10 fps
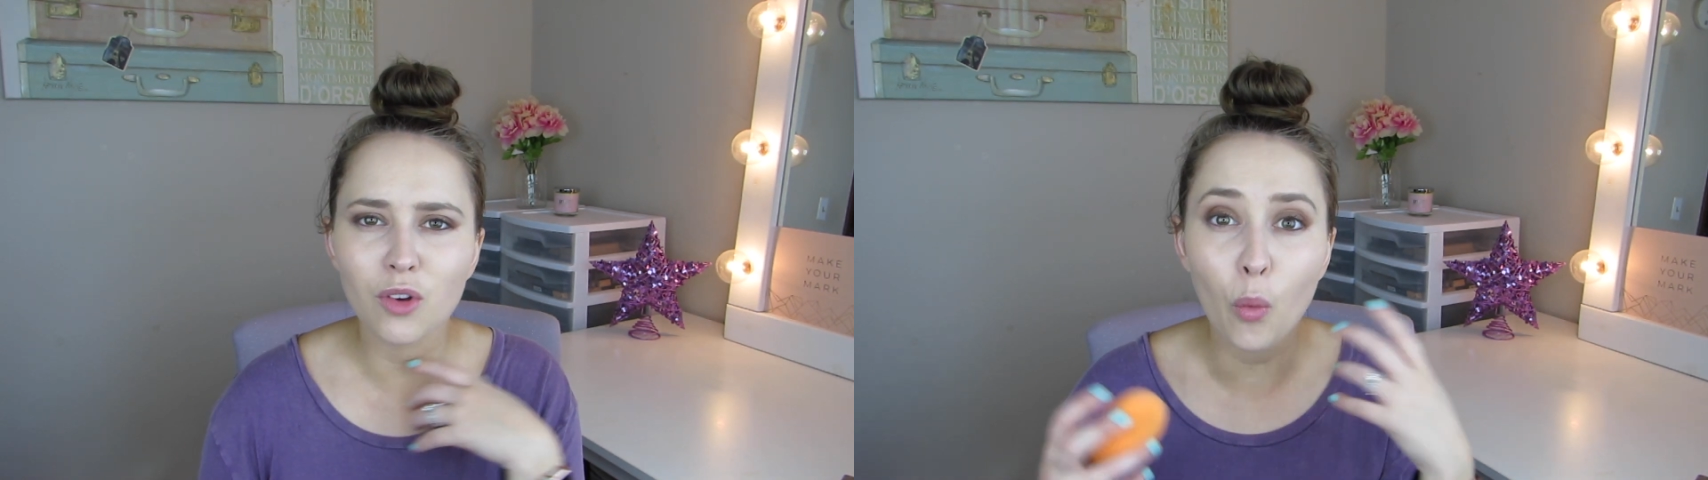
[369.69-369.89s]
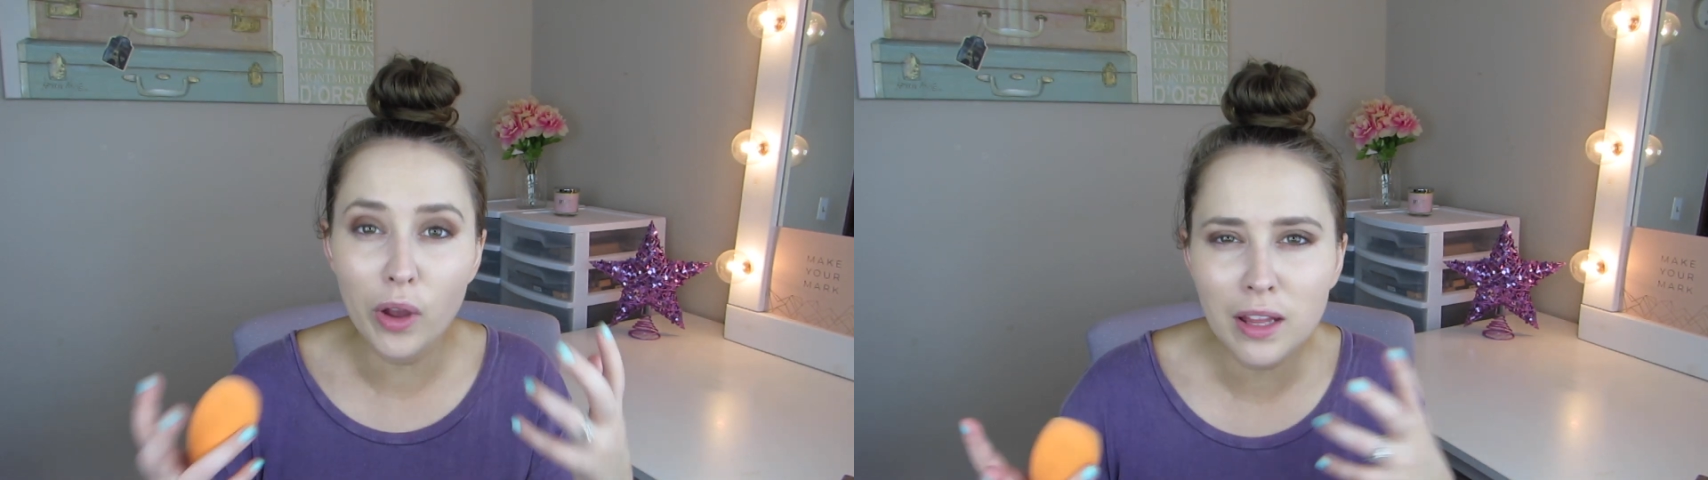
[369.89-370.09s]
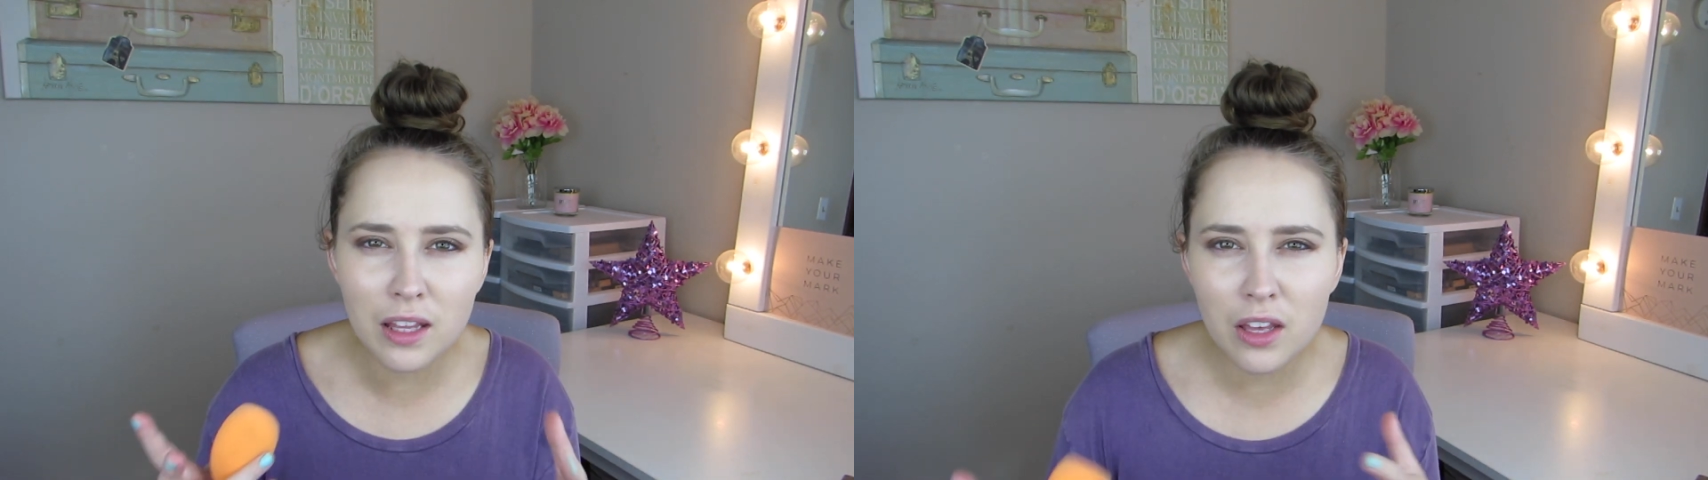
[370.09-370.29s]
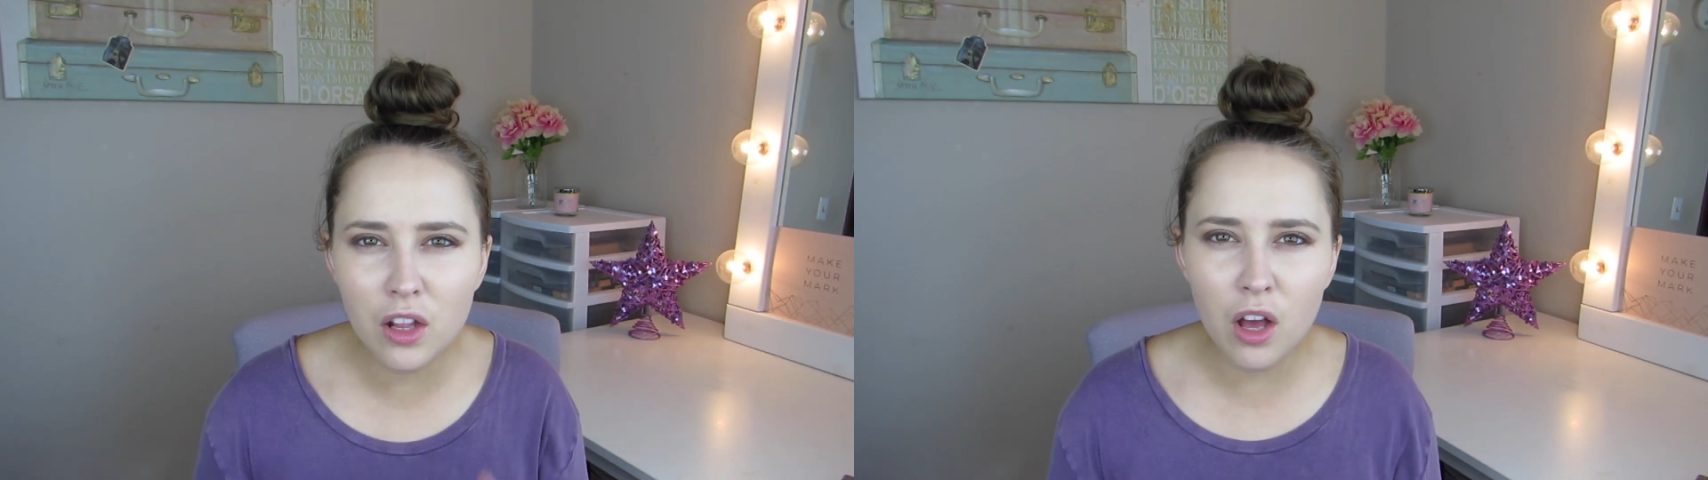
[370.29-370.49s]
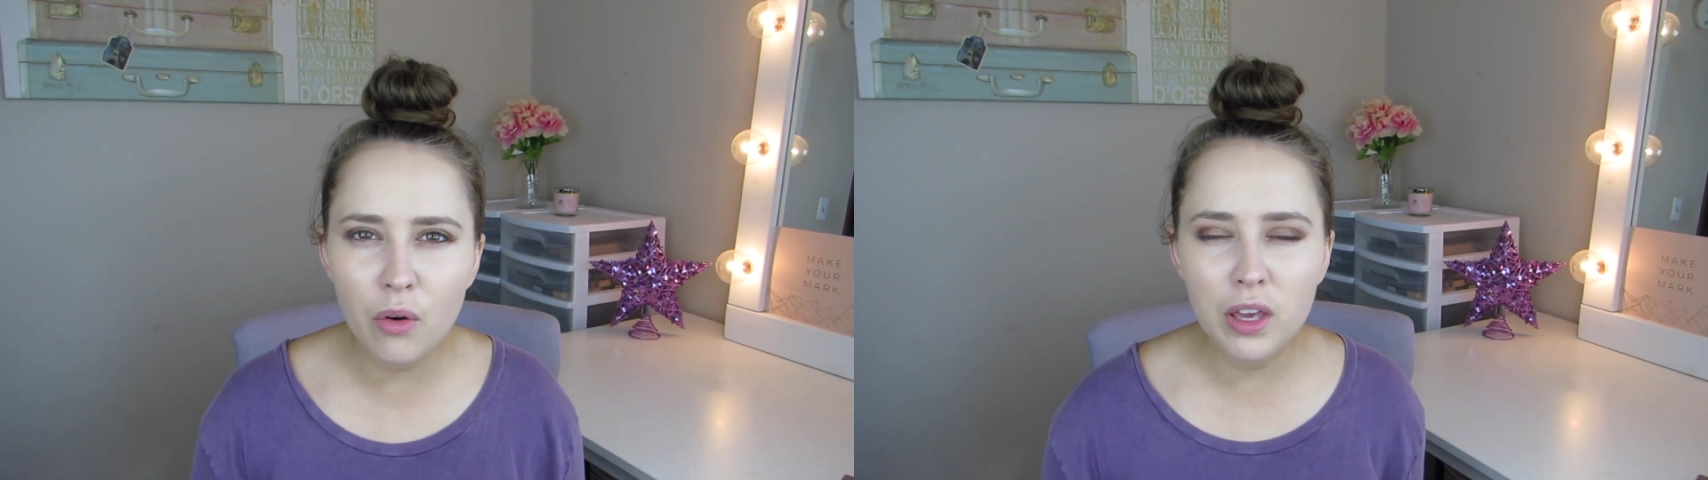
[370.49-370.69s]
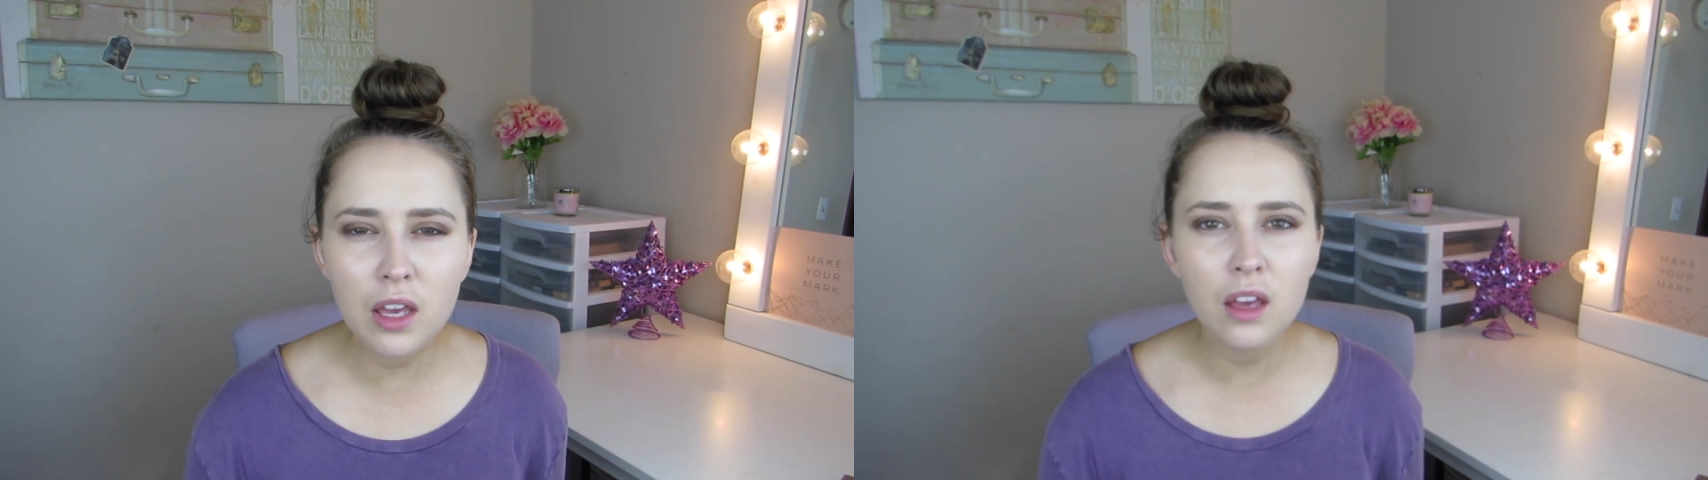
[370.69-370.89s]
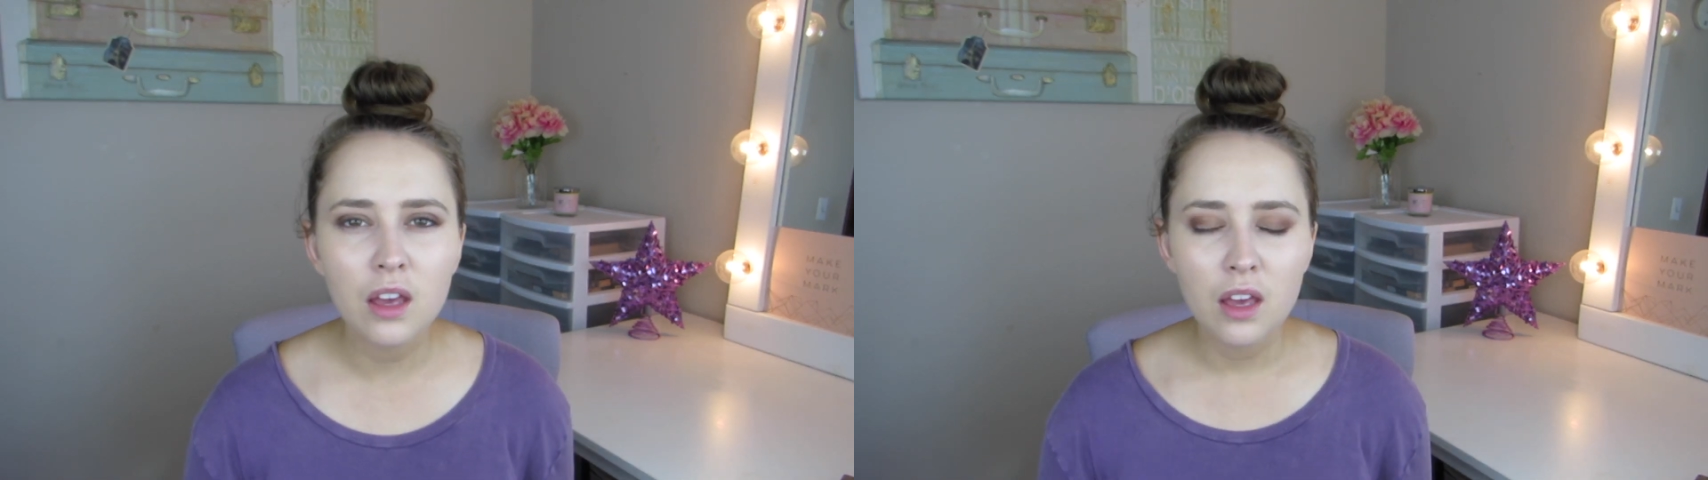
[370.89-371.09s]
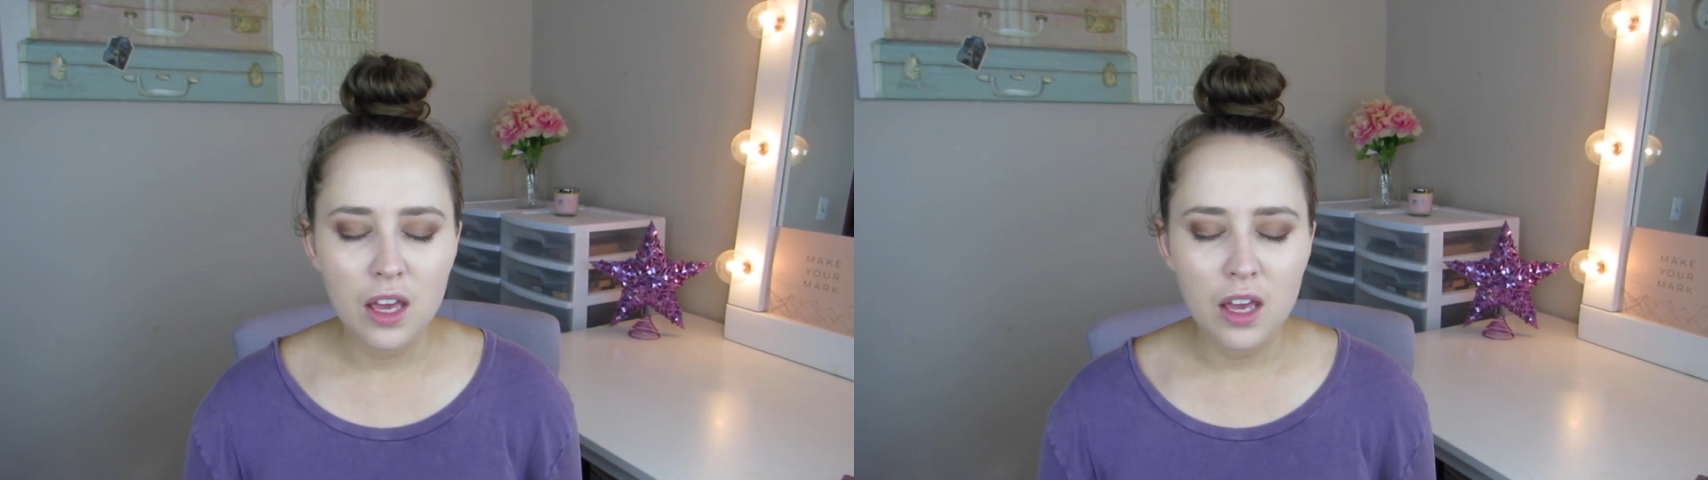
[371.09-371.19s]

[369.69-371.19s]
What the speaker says: oily glowy.